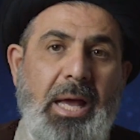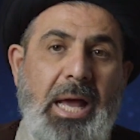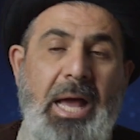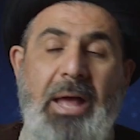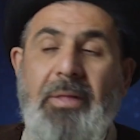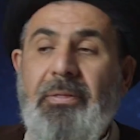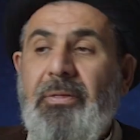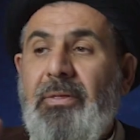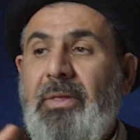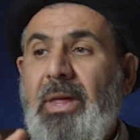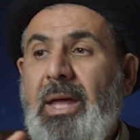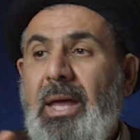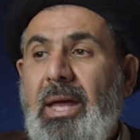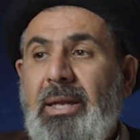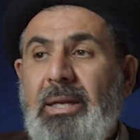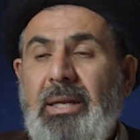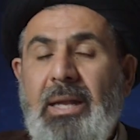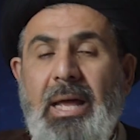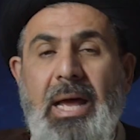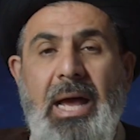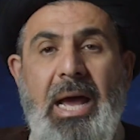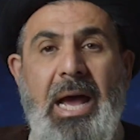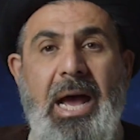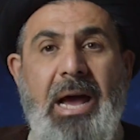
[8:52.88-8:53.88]
And
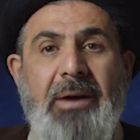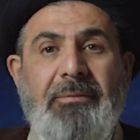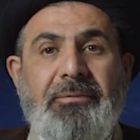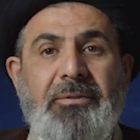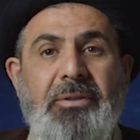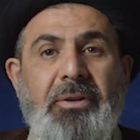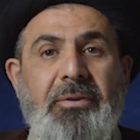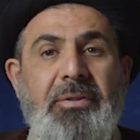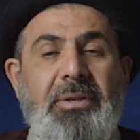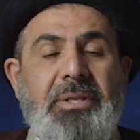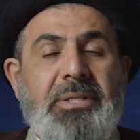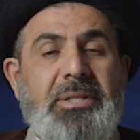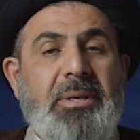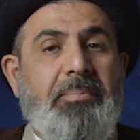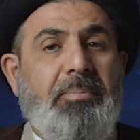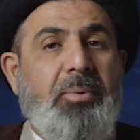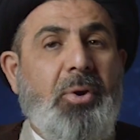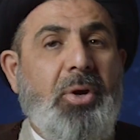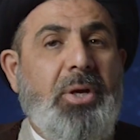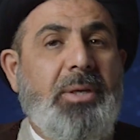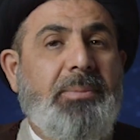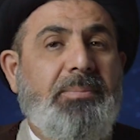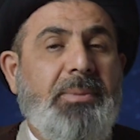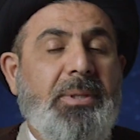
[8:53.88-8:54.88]
then, after this
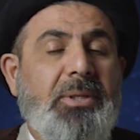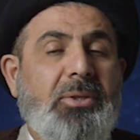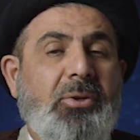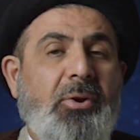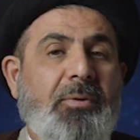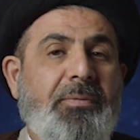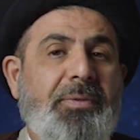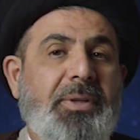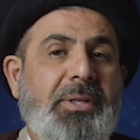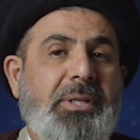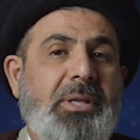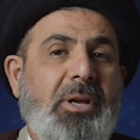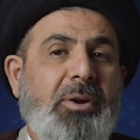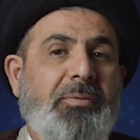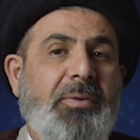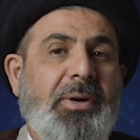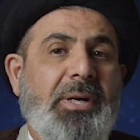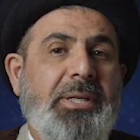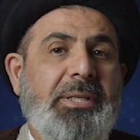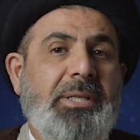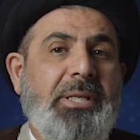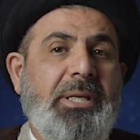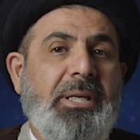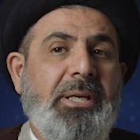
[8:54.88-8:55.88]
appointment of the day of
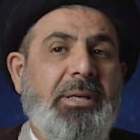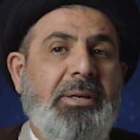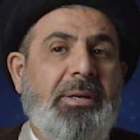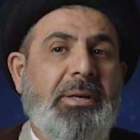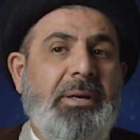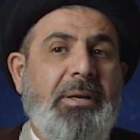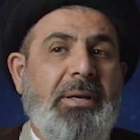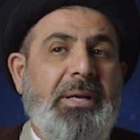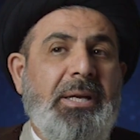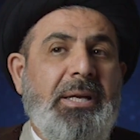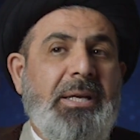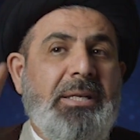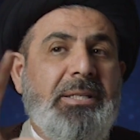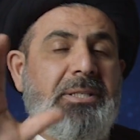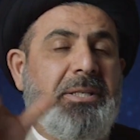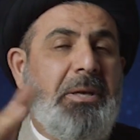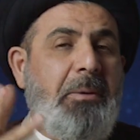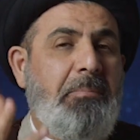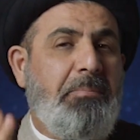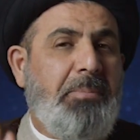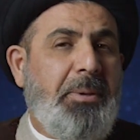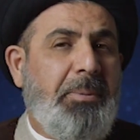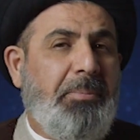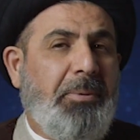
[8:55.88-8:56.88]
Ghadir,
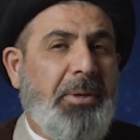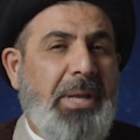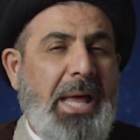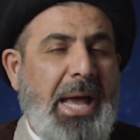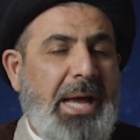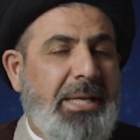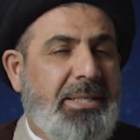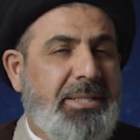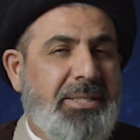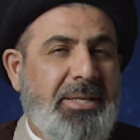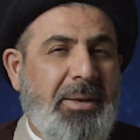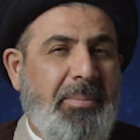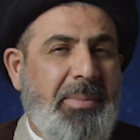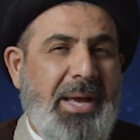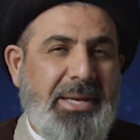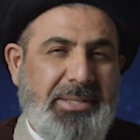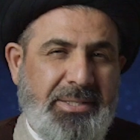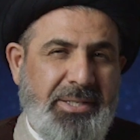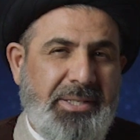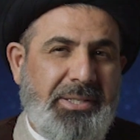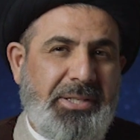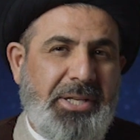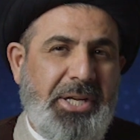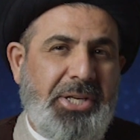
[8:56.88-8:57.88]
some people had some
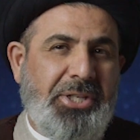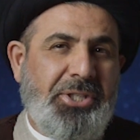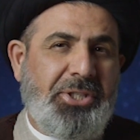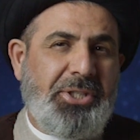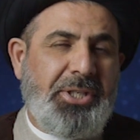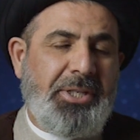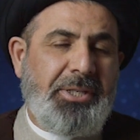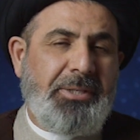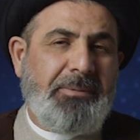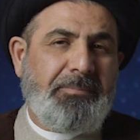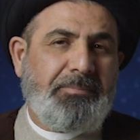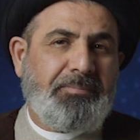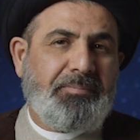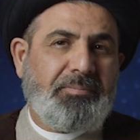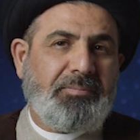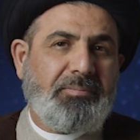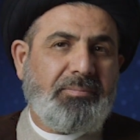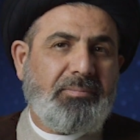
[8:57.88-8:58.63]
hesitation.